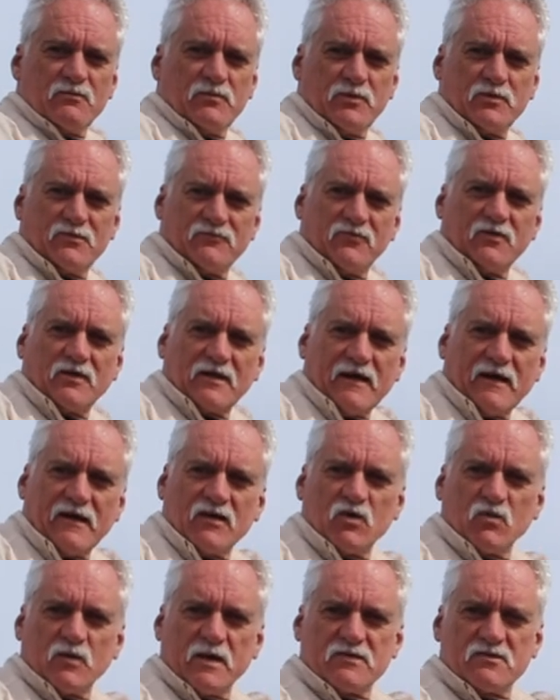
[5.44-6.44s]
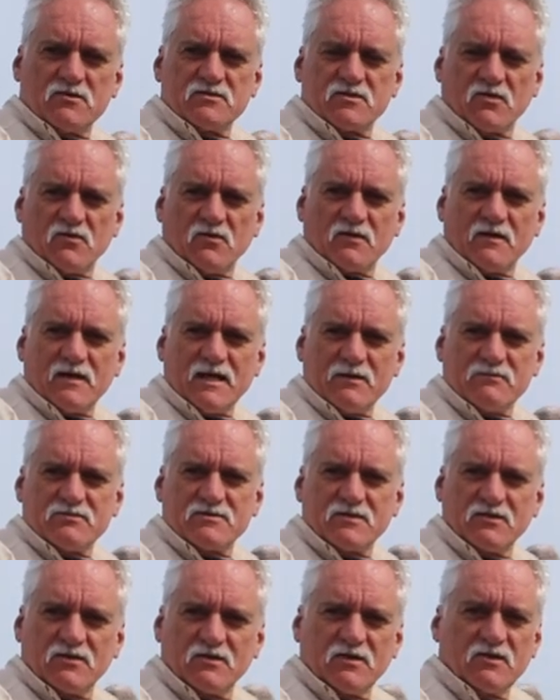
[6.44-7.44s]
Beautiful day, the weather has gone
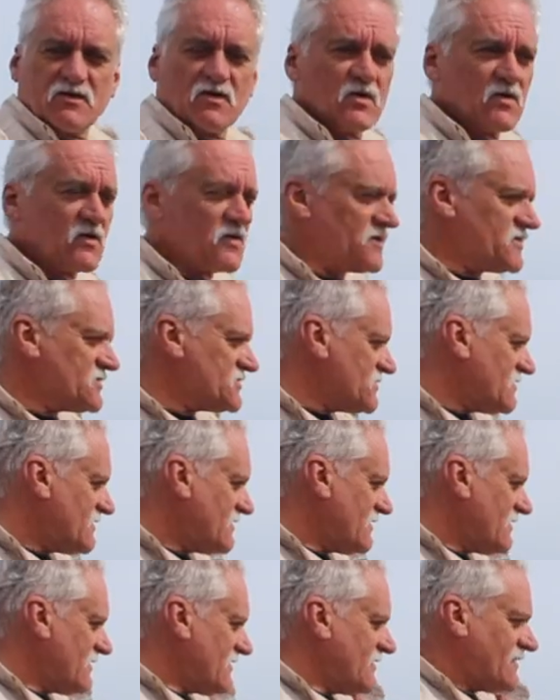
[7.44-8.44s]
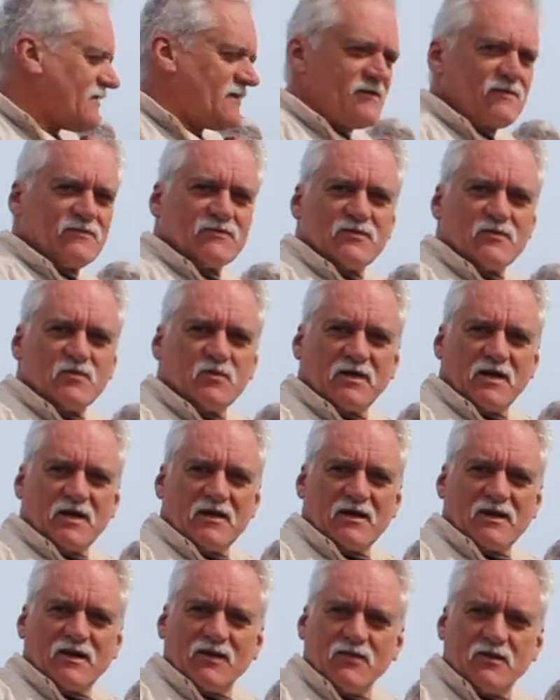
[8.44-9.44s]
absolutely glorious. We're
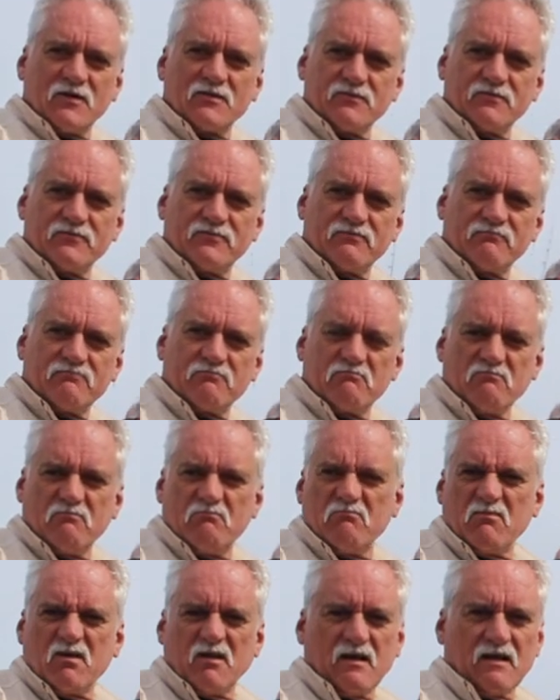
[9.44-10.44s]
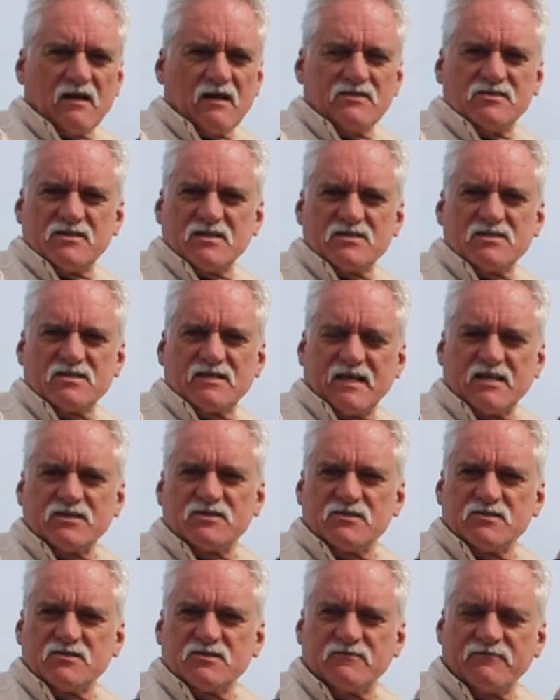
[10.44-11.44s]
getting a lot of just
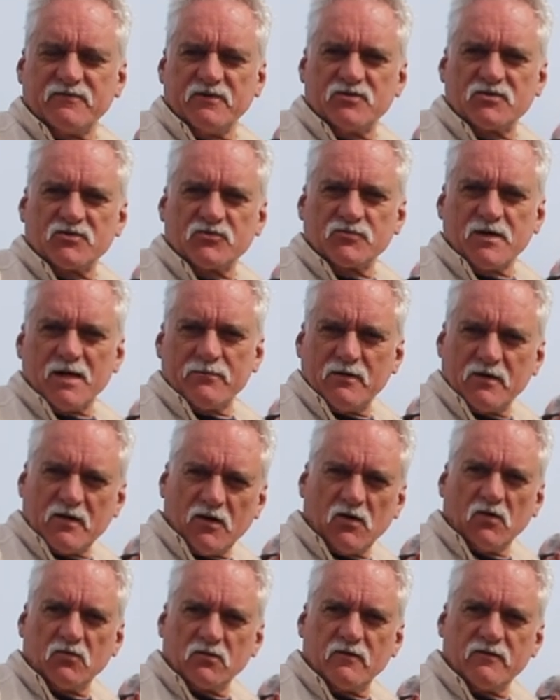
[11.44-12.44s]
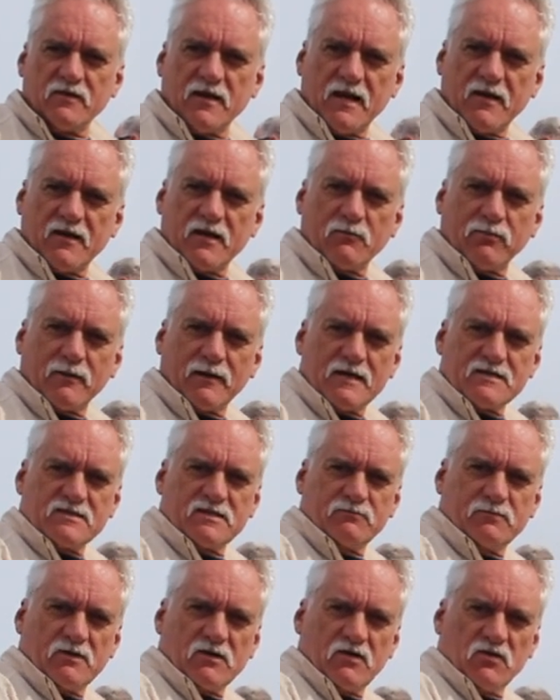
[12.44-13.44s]
touches, fish grabbing hold of the end of the
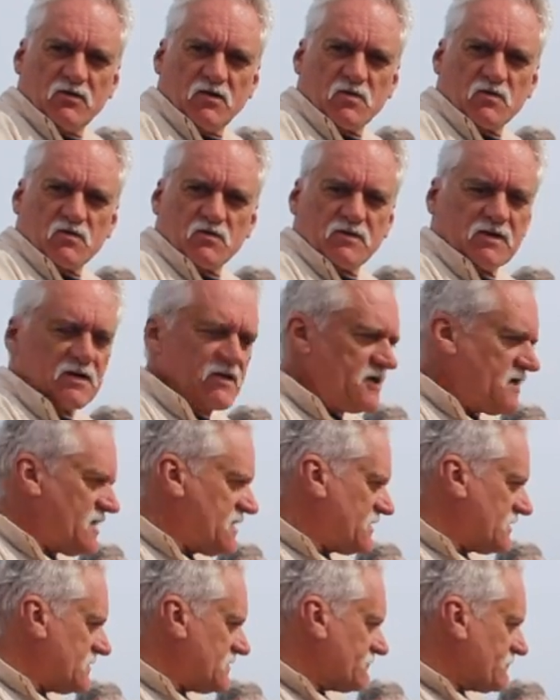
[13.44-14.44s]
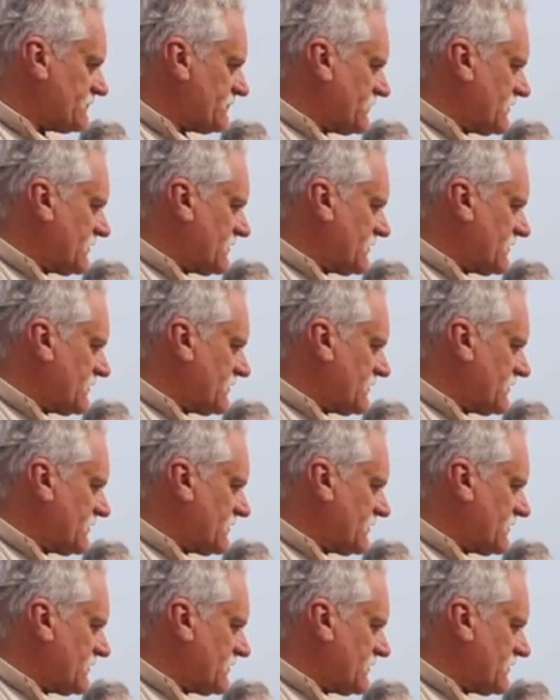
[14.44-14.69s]
plastic but not really eating it.